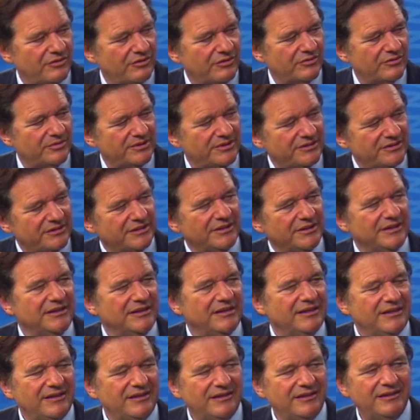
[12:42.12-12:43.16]
with
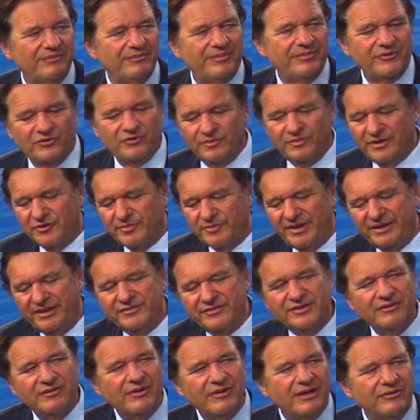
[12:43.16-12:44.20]
too much bends
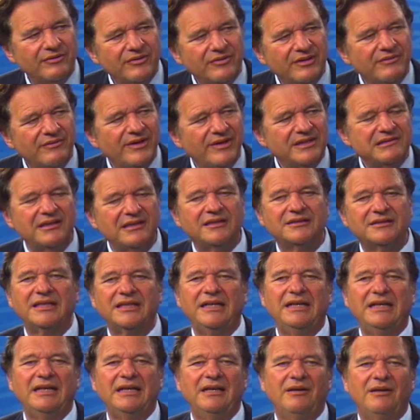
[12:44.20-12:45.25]
around the vessels.
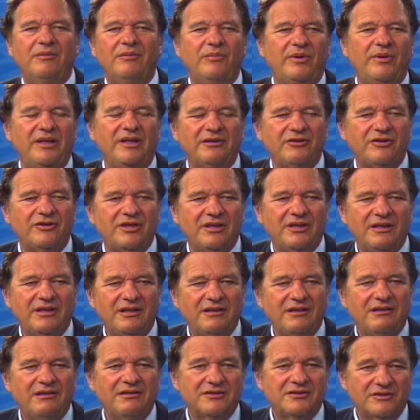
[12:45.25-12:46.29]
But
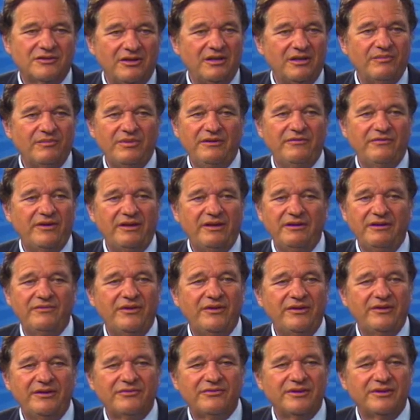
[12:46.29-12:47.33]
it's going to be a very,
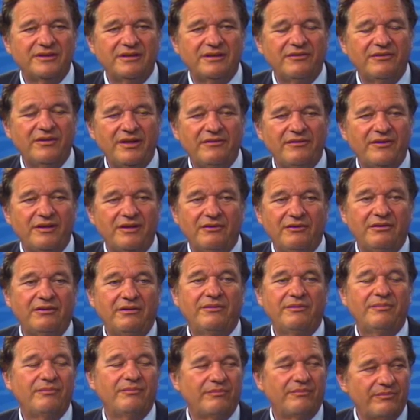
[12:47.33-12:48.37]
very interesting thing. The only
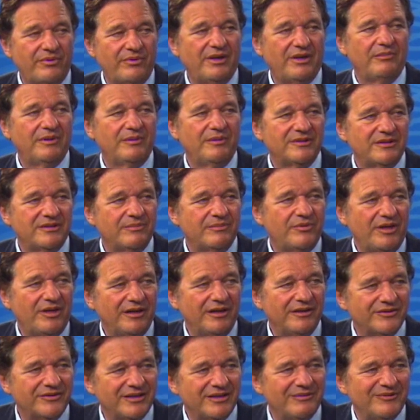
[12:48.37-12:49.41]
problem is the
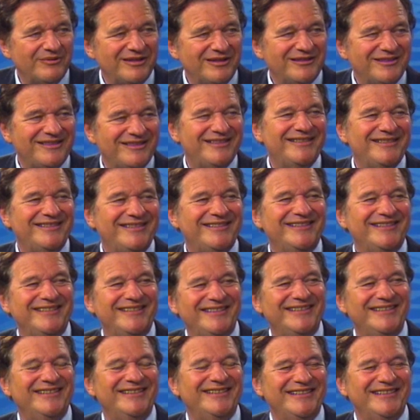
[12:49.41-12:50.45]
price. I mean,
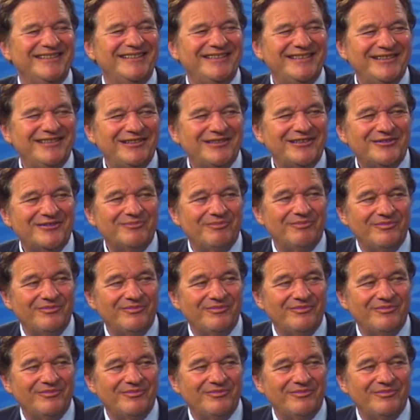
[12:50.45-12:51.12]
it is